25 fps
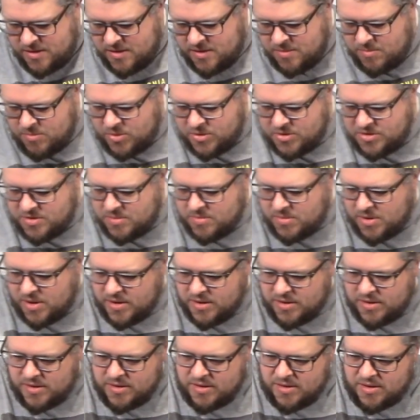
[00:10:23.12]
push the
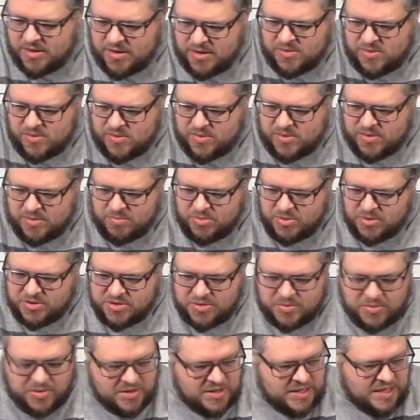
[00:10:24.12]
button or push
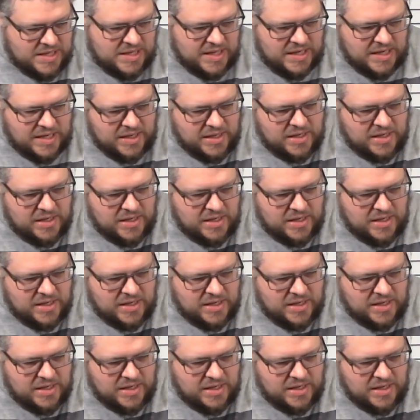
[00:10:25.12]
it with the key